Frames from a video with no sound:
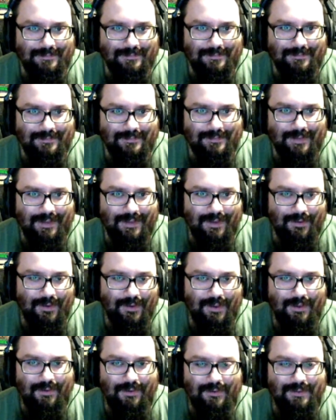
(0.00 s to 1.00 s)
It
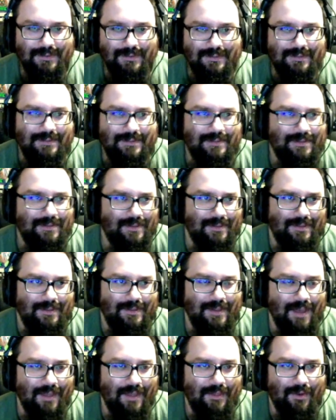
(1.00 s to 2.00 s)
was, yeah, the
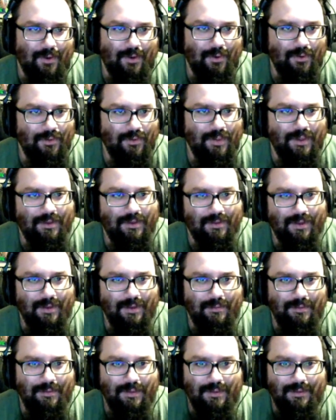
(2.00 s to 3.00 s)
hole they climbed
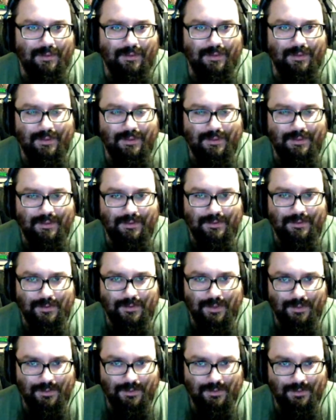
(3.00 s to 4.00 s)
in to get to the
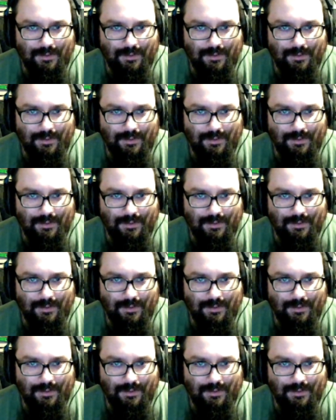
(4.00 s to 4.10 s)
treasure.